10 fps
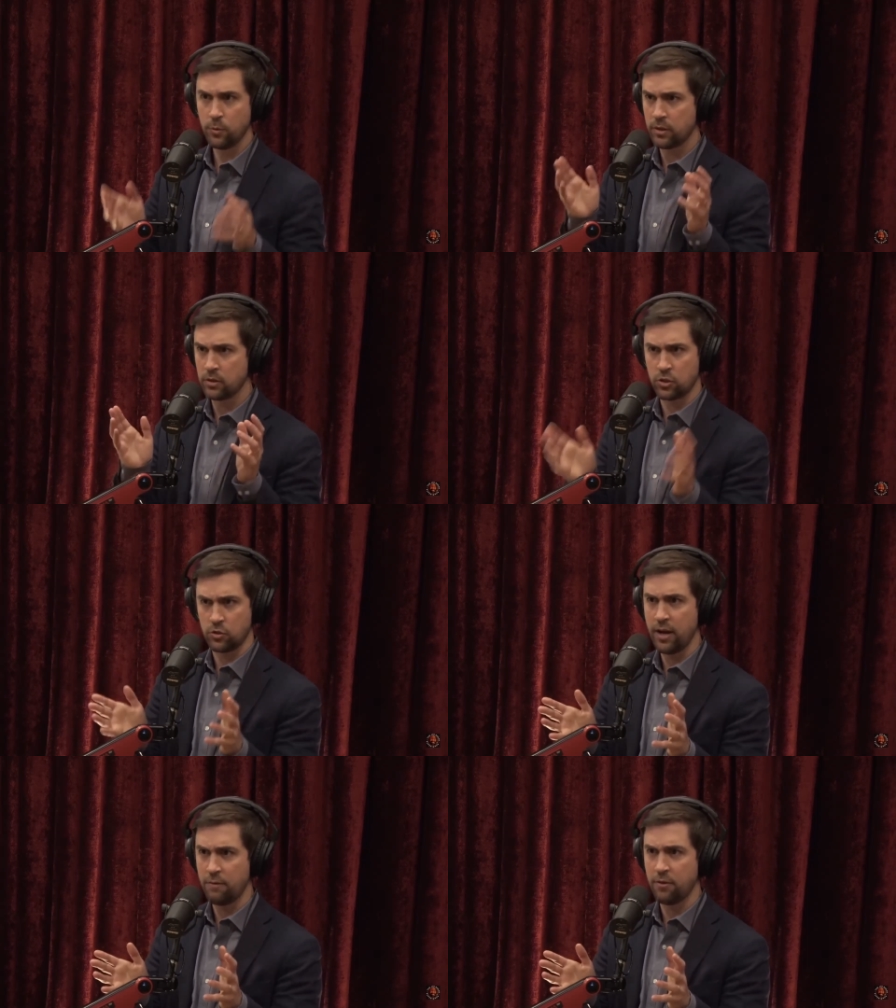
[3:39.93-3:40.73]
and
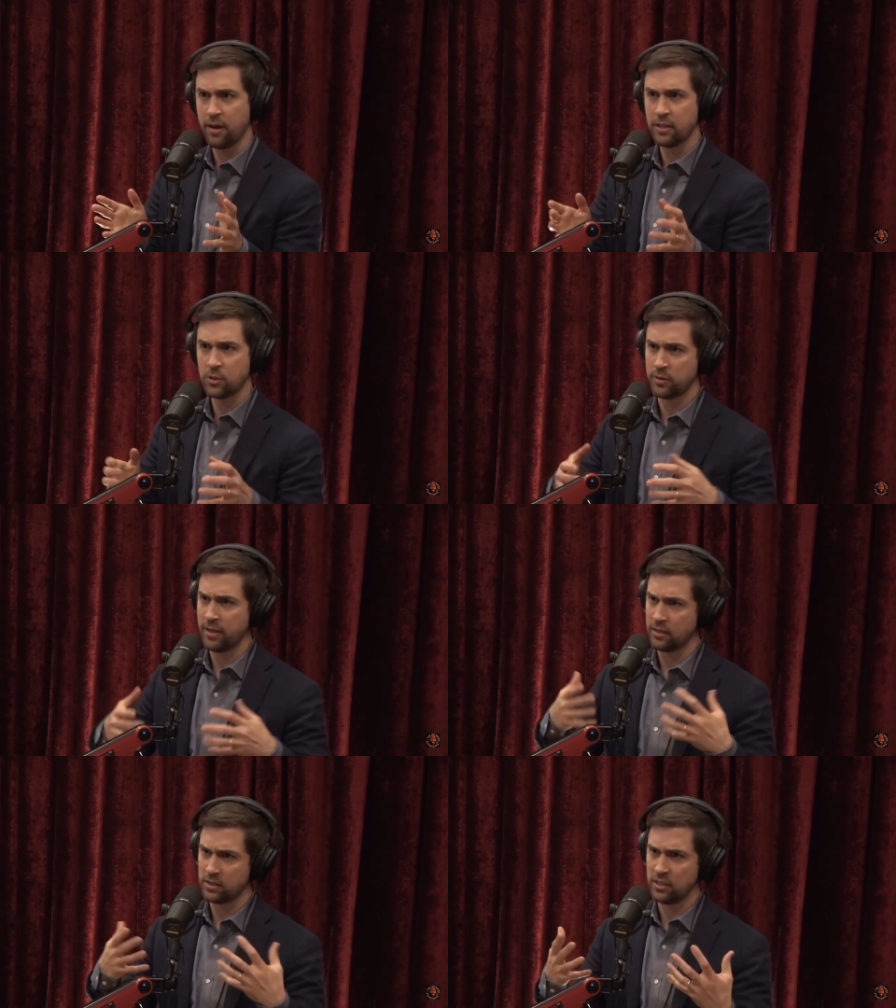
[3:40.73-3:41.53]
do it with a straight
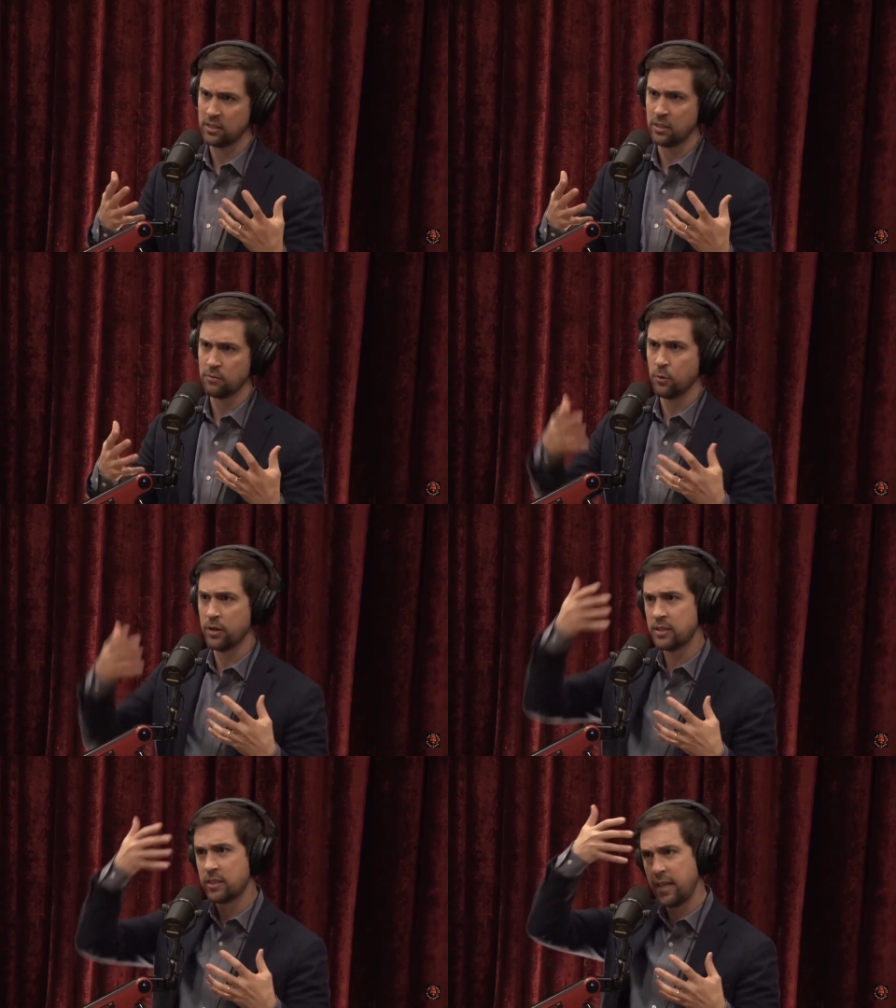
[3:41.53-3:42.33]
face, with that
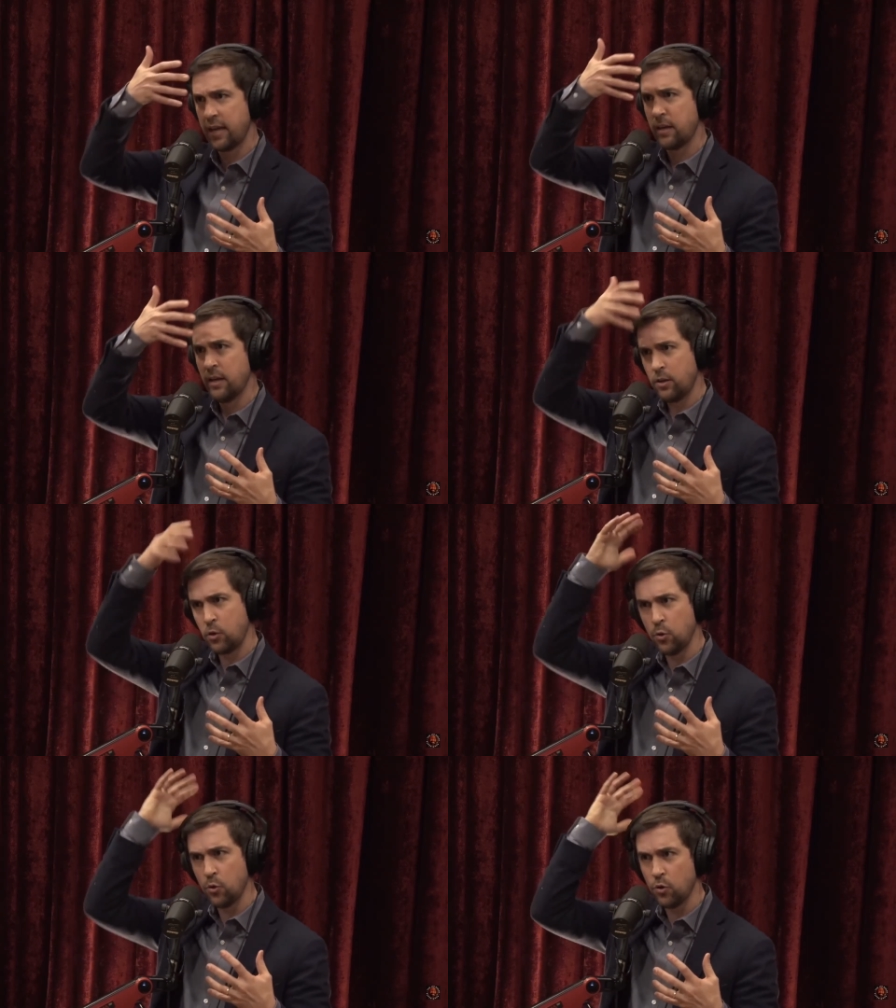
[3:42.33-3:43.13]
sincere voice
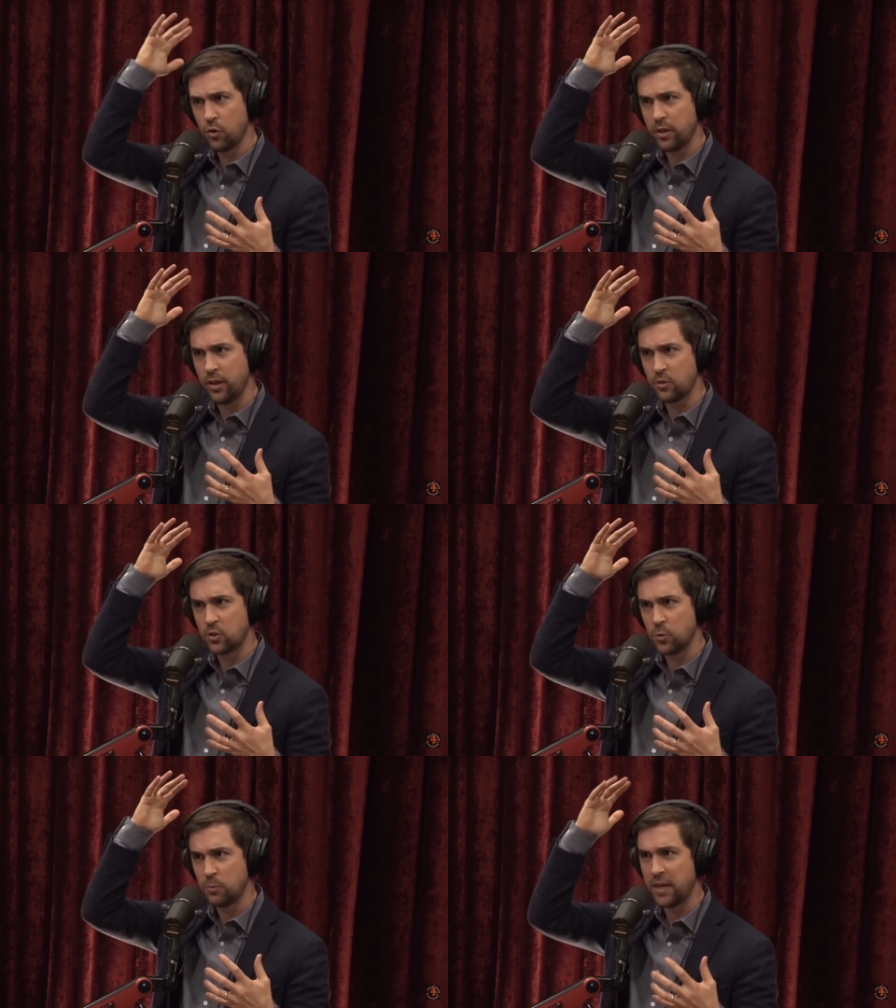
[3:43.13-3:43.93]
and that
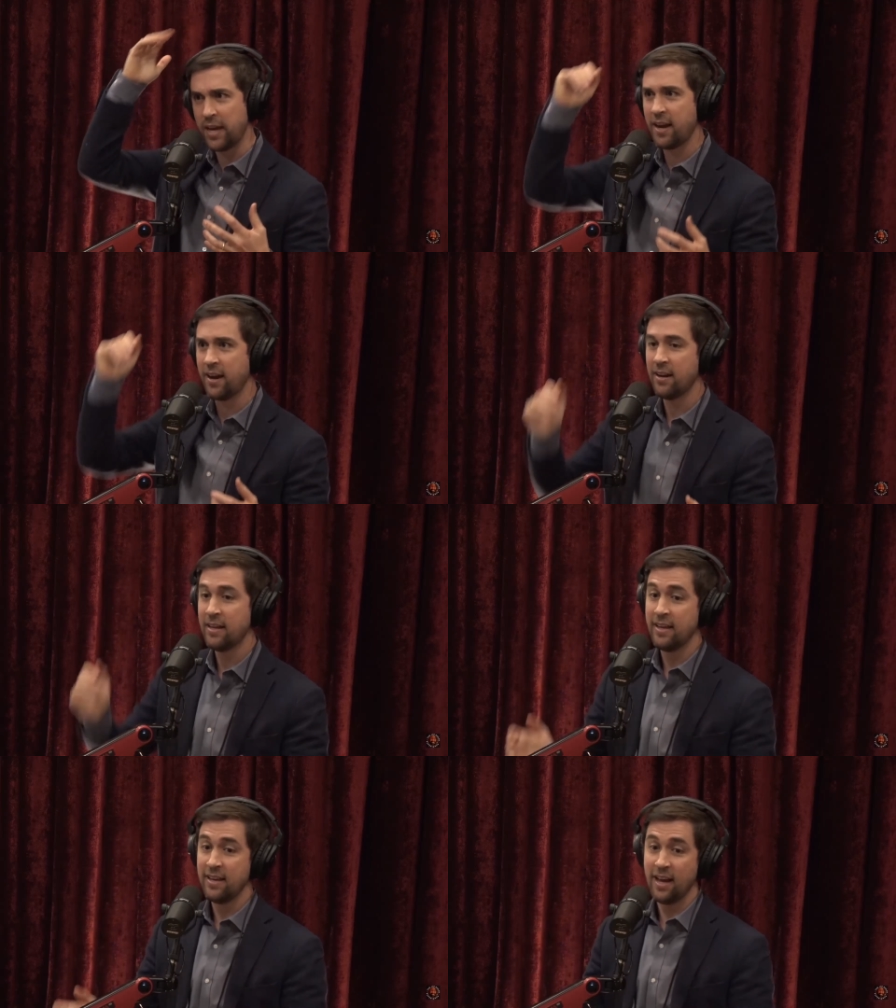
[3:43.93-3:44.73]
cool,
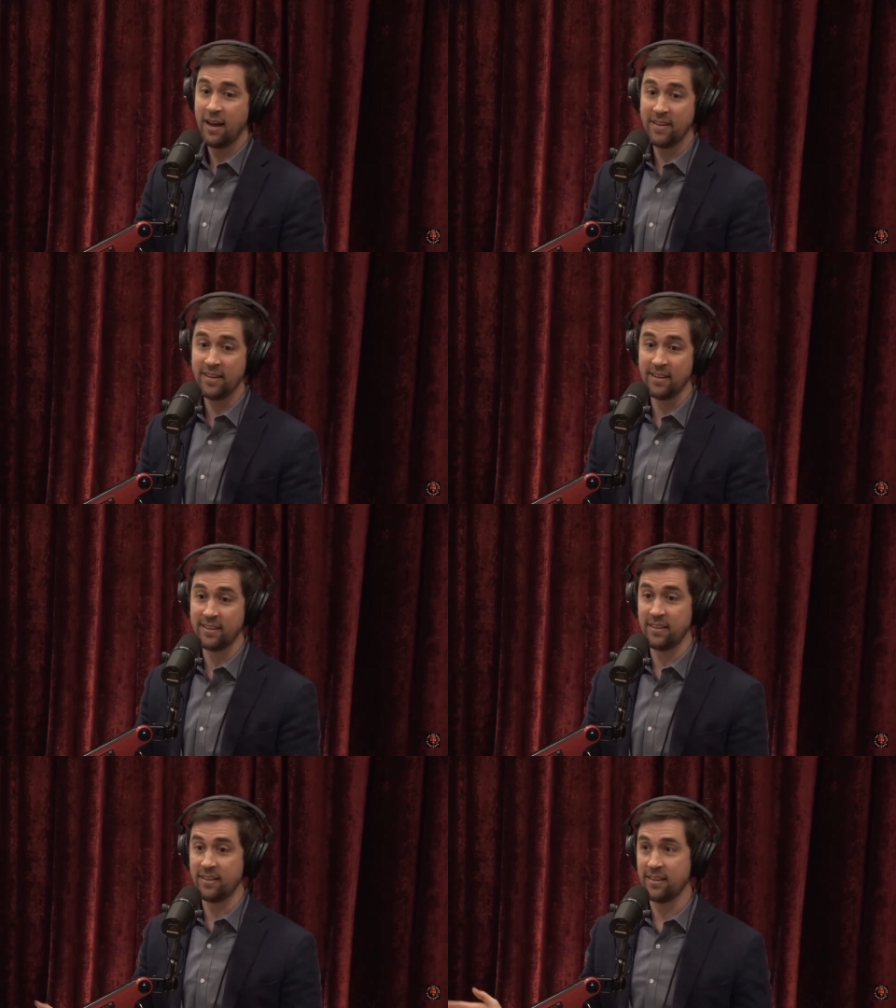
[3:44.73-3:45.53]
swoopy hair.
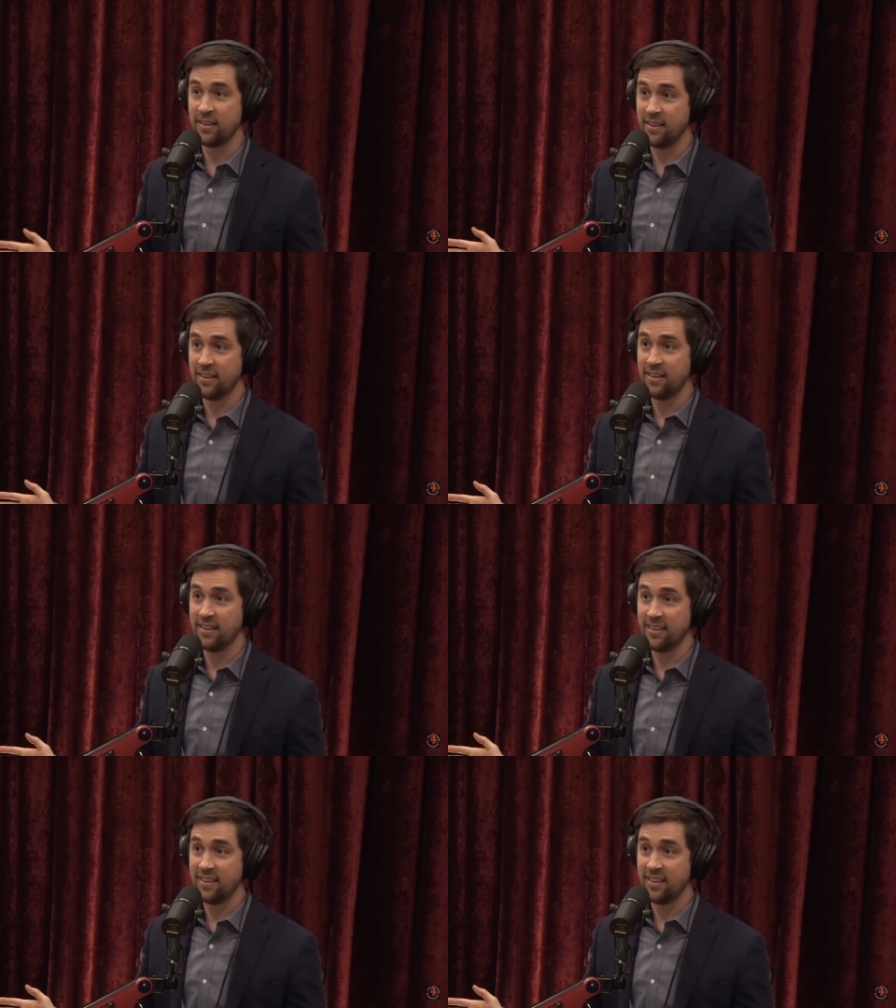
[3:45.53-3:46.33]
I mean, I
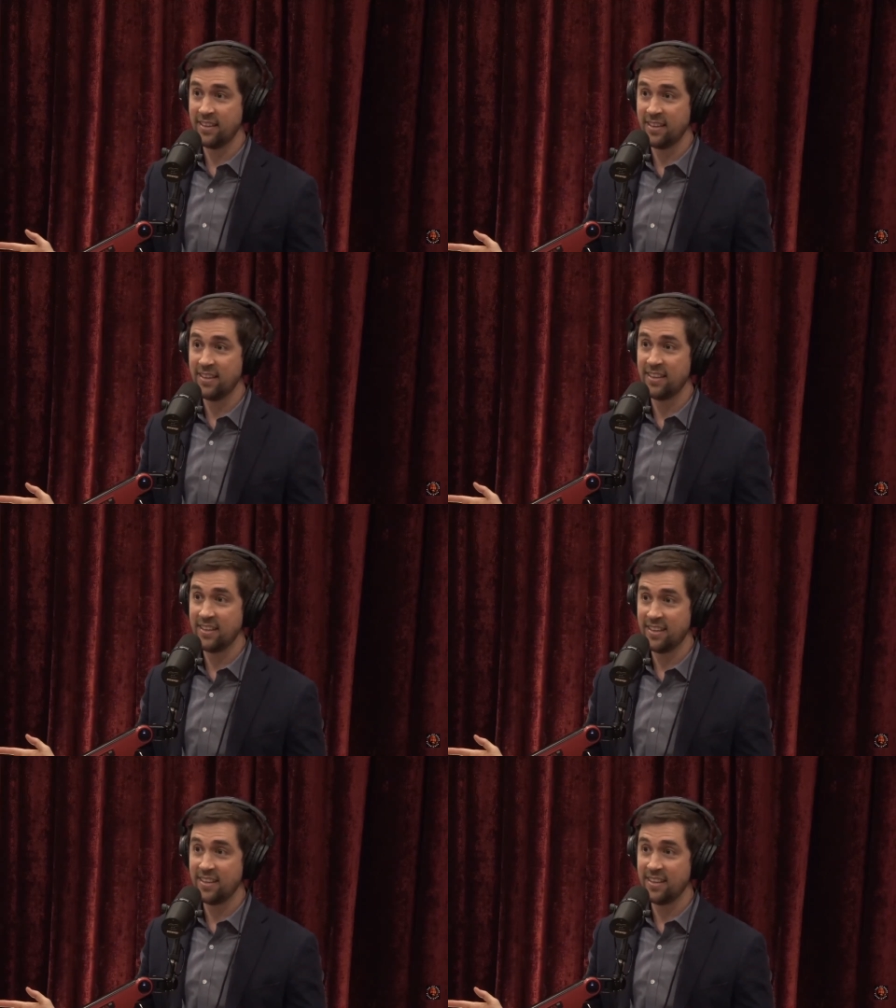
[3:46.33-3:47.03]
love that he keeps getting